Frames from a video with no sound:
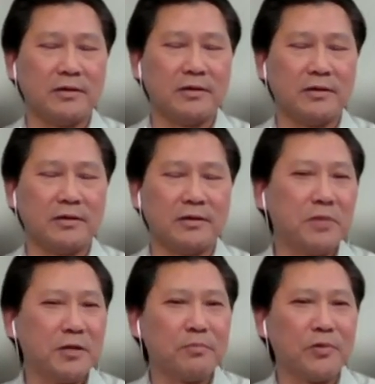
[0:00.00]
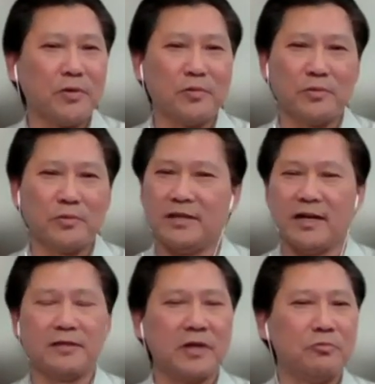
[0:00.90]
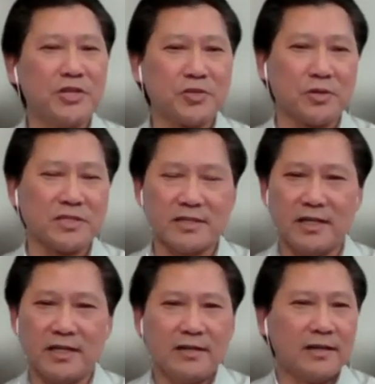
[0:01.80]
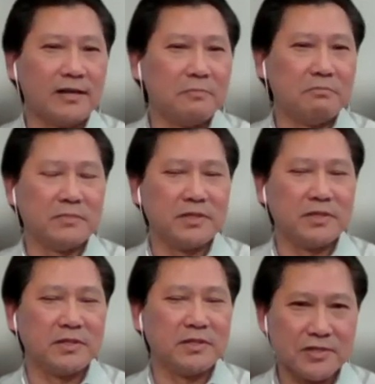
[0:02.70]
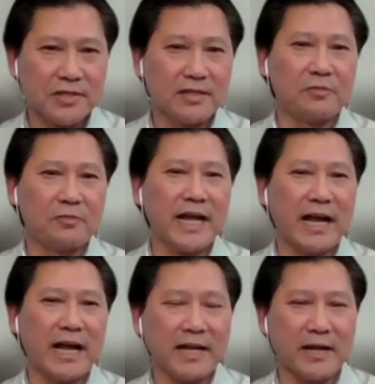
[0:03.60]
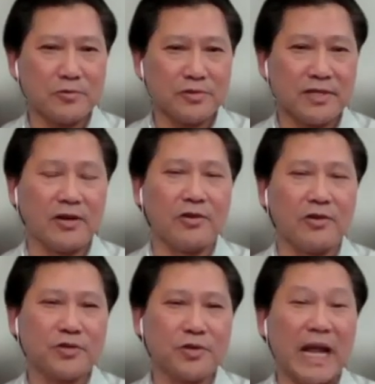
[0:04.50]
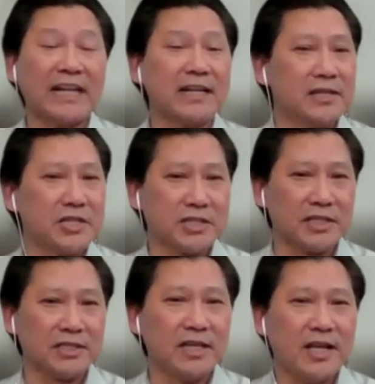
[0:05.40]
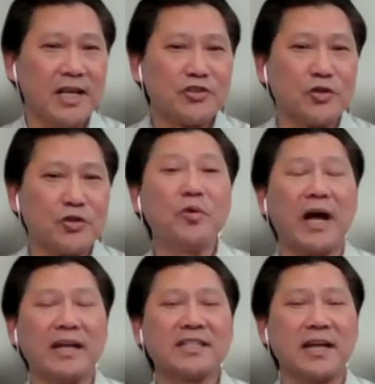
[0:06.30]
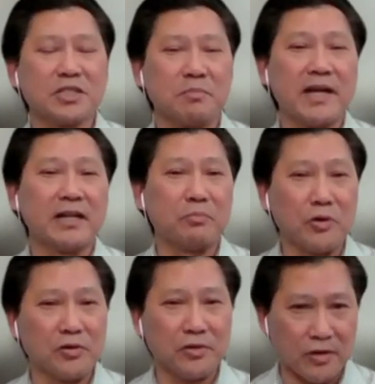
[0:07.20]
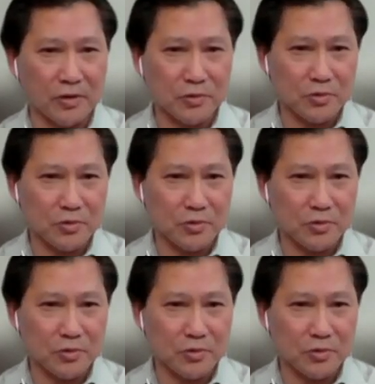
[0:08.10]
three people, a resource a person, a rehab counselor, and also a clinician. So we will explain the protocol to the